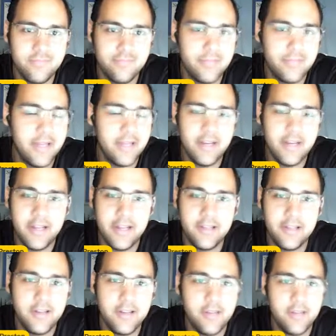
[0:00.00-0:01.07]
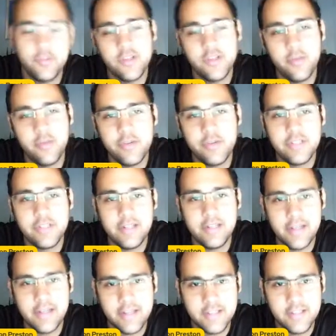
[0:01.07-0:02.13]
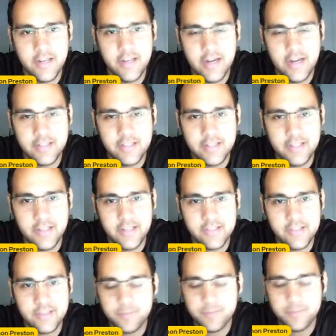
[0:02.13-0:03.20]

Playing in England, and we saw him recently against the United States.